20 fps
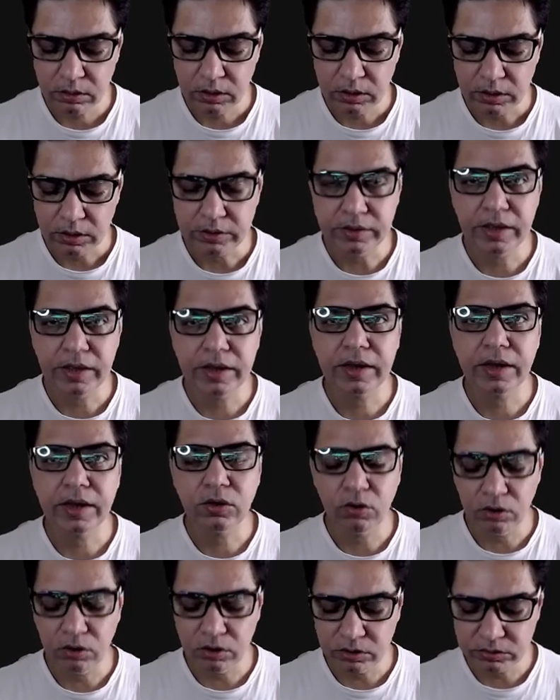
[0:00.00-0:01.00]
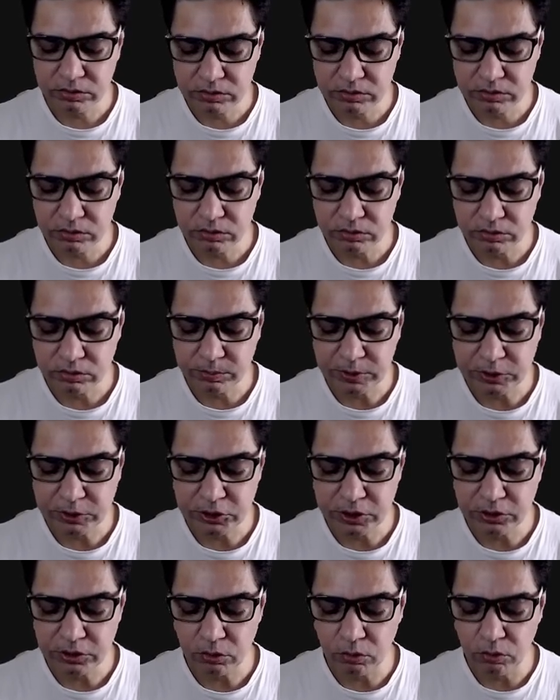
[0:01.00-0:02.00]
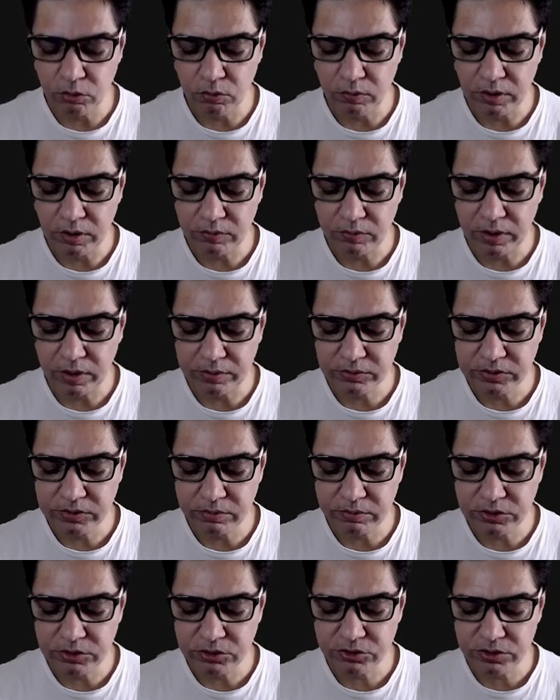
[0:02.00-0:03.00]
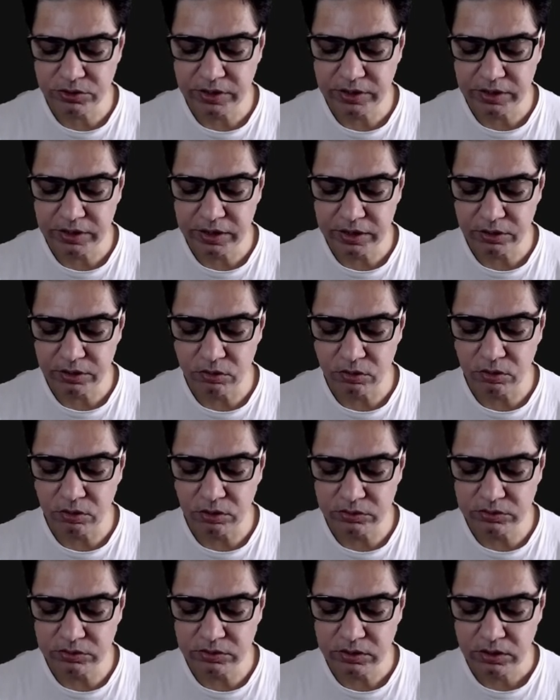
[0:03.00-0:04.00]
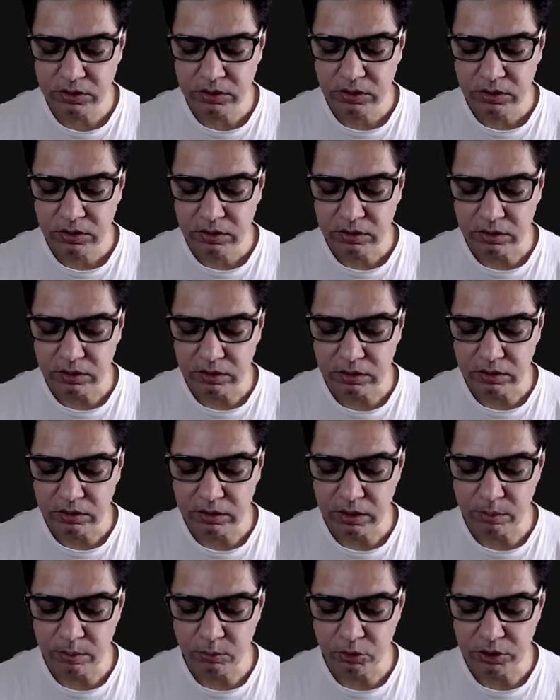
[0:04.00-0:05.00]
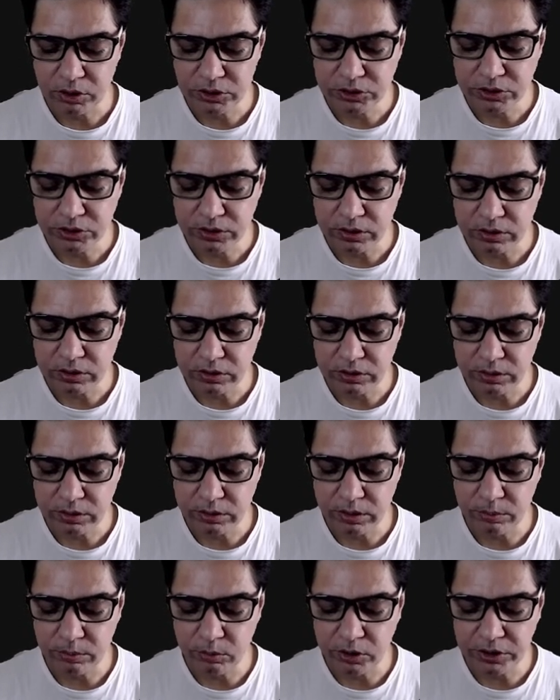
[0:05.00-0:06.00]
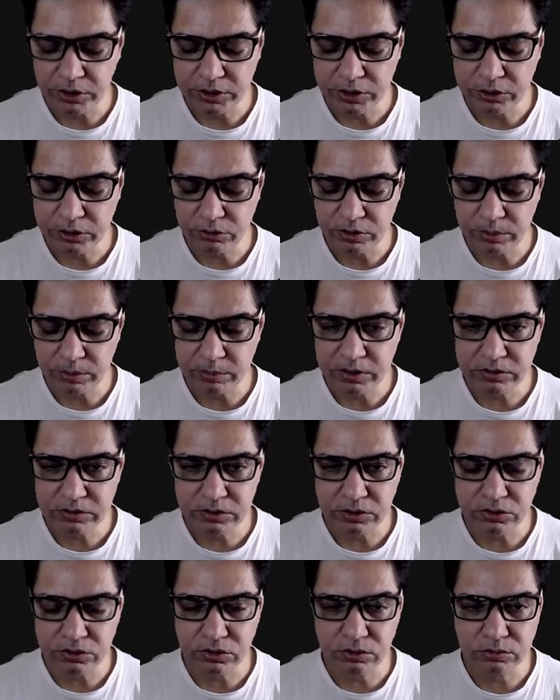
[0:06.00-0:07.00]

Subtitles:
they can cause, especially the O157 strain, can cause hemolytic uremic syndrome.